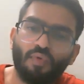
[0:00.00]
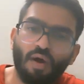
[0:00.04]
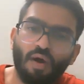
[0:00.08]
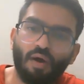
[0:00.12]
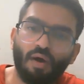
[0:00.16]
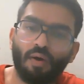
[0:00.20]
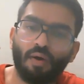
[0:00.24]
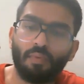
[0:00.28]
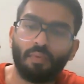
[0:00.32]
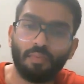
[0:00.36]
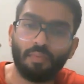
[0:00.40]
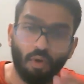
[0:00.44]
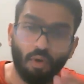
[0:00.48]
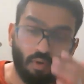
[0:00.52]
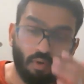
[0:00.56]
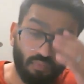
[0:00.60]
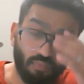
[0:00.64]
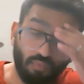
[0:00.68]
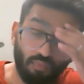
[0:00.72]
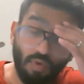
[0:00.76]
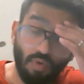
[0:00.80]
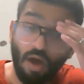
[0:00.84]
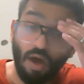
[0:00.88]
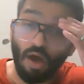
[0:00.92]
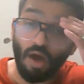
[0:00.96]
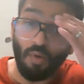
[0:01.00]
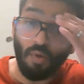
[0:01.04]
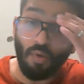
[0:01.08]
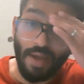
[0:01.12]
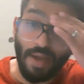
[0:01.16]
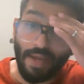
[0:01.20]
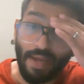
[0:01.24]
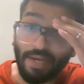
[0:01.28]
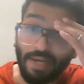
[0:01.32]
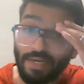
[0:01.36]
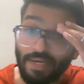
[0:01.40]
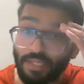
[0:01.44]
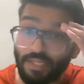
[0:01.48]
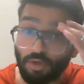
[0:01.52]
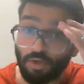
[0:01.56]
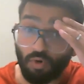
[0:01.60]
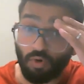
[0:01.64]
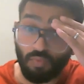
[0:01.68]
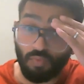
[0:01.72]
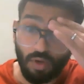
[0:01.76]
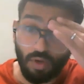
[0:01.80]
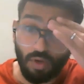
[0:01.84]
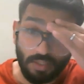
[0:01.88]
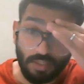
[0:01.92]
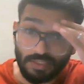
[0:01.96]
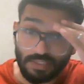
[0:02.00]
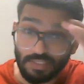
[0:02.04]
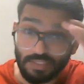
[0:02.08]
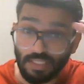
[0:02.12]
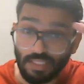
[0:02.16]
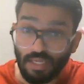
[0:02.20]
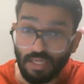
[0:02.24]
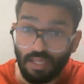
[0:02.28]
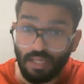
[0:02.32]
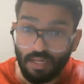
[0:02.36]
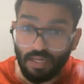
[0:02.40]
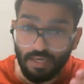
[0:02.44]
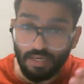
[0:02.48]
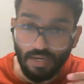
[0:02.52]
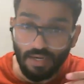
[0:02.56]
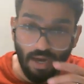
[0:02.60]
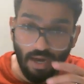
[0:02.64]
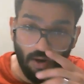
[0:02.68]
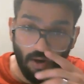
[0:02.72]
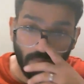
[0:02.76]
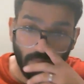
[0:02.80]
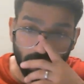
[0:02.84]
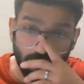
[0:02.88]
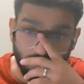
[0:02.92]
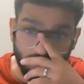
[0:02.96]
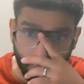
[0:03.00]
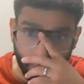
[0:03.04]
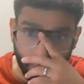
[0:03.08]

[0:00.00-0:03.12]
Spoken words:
how El Nino works. Now,